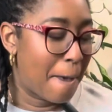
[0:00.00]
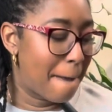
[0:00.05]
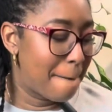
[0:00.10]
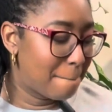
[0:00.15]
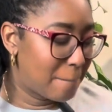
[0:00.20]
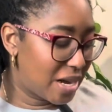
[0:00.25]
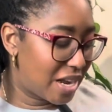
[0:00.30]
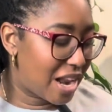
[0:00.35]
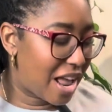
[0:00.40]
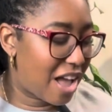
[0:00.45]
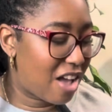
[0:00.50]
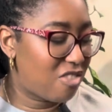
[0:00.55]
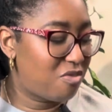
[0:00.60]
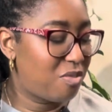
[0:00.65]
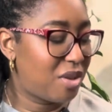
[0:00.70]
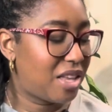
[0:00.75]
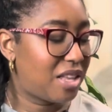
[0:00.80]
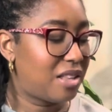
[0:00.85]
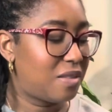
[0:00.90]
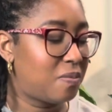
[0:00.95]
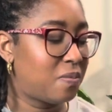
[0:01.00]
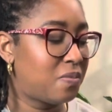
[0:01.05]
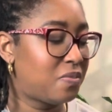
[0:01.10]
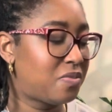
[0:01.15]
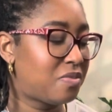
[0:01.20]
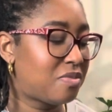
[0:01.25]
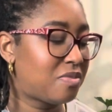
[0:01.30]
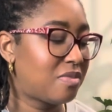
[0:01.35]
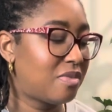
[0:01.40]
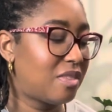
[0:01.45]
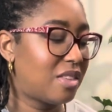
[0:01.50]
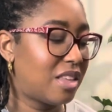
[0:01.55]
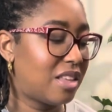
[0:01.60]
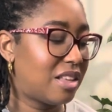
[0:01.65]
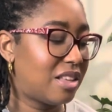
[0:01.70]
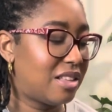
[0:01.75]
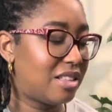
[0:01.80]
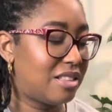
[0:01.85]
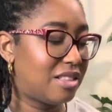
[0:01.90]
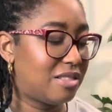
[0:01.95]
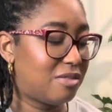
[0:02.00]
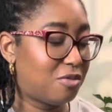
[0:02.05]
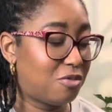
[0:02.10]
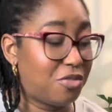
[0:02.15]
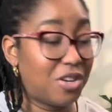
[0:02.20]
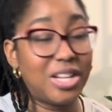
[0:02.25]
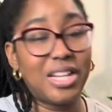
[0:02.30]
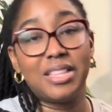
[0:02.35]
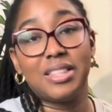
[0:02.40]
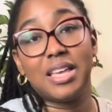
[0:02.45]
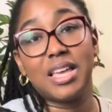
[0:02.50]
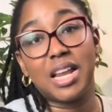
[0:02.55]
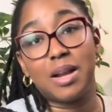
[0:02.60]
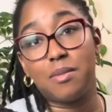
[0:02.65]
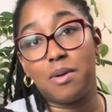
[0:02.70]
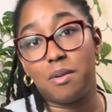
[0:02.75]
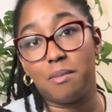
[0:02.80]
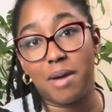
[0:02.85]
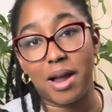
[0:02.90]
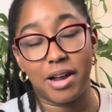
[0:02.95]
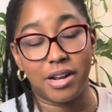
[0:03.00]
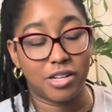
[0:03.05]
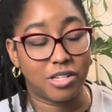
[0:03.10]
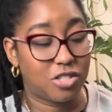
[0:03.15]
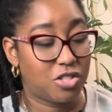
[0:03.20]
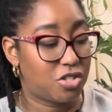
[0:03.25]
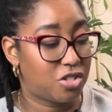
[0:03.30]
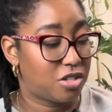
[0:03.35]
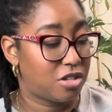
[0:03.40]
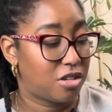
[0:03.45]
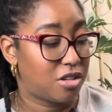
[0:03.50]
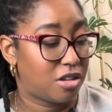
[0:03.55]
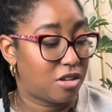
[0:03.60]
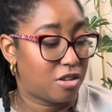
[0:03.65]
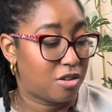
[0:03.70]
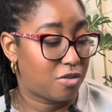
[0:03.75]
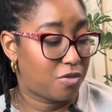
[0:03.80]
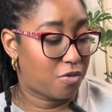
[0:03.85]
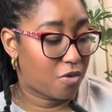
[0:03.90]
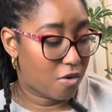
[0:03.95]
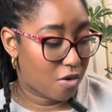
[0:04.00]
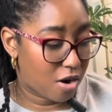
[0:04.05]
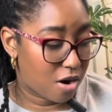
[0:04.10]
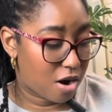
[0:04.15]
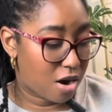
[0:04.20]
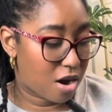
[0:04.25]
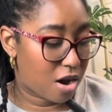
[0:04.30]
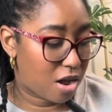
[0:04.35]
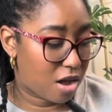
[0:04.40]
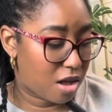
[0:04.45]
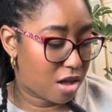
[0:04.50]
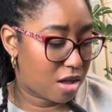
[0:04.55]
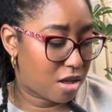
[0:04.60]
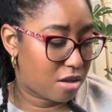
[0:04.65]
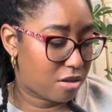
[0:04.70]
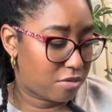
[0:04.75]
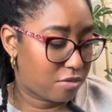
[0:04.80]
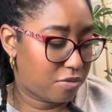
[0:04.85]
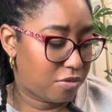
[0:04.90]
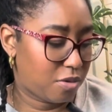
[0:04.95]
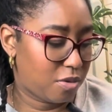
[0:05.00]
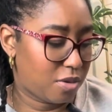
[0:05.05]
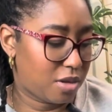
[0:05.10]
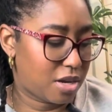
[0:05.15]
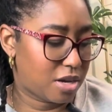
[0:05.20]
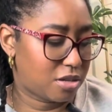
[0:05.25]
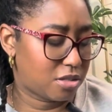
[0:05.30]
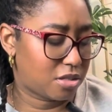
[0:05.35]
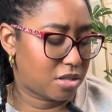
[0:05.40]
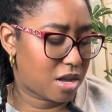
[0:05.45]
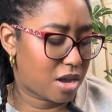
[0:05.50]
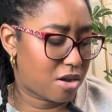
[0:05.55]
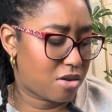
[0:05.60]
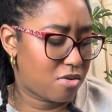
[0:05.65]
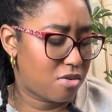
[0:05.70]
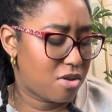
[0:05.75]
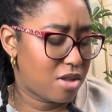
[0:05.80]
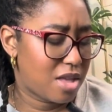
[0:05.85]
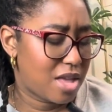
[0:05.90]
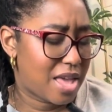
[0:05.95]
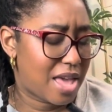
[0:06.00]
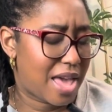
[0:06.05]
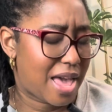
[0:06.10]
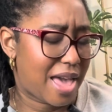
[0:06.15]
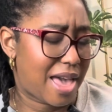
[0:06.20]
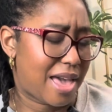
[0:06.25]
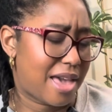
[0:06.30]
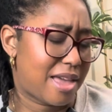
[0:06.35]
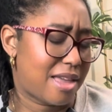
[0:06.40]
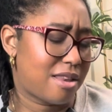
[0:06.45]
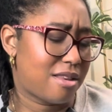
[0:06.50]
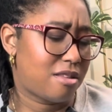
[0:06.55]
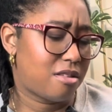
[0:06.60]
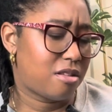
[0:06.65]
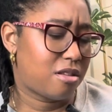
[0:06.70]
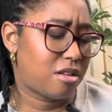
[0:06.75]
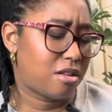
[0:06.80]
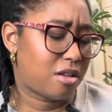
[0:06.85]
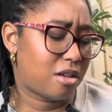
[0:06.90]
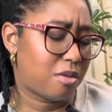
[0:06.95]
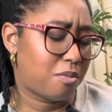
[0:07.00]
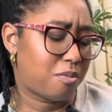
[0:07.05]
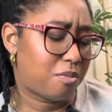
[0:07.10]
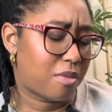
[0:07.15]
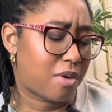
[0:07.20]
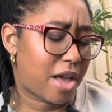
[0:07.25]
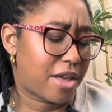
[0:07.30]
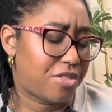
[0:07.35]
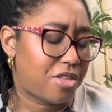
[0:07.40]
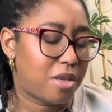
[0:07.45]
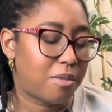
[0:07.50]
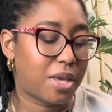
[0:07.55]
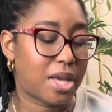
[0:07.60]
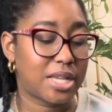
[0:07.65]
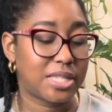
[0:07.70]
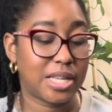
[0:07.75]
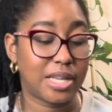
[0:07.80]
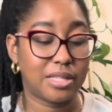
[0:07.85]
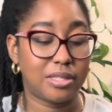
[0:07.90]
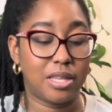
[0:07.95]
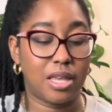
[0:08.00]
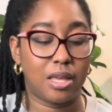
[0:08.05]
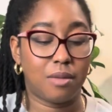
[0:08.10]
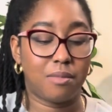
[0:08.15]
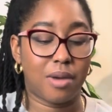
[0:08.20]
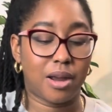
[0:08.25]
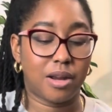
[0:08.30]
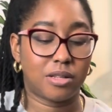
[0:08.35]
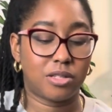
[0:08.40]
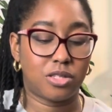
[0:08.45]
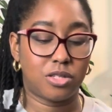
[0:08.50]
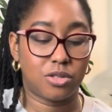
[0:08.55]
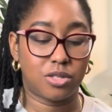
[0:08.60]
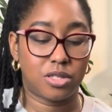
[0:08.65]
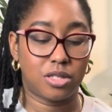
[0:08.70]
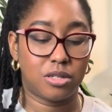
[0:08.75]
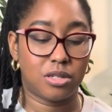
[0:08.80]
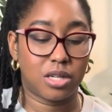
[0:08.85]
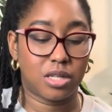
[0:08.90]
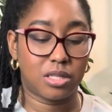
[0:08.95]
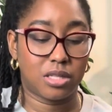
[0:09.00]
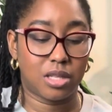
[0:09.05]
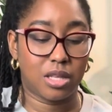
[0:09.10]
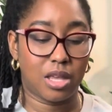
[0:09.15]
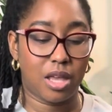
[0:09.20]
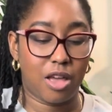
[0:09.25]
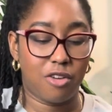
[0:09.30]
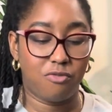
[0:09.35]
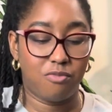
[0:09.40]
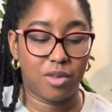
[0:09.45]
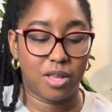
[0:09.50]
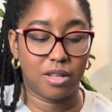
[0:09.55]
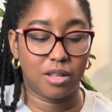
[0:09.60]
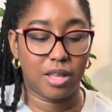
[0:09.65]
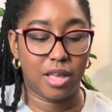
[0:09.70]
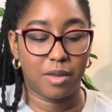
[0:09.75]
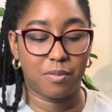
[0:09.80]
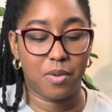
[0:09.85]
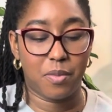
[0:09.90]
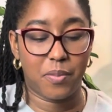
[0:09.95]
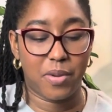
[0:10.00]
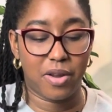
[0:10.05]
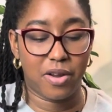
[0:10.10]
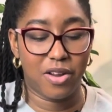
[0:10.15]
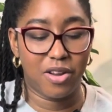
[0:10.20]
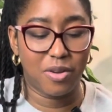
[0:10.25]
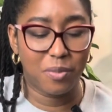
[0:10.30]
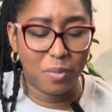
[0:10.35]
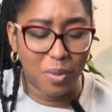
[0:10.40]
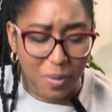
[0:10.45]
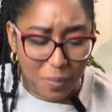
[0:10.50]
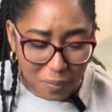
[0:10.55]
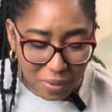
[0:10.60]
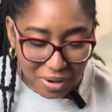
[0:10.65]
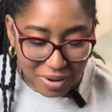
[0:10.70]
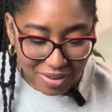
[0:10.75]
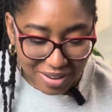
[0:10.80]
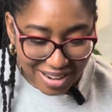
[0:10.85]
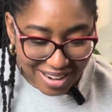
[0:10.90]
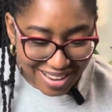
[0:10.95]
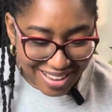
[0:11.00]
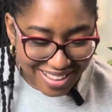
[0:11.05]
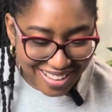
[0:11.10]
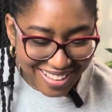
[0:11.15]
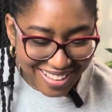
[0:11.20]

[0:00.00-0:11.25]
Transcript: But I've been really thinking about marriage for a few years now. And I think because I take marriage so seriously, I've been like preparing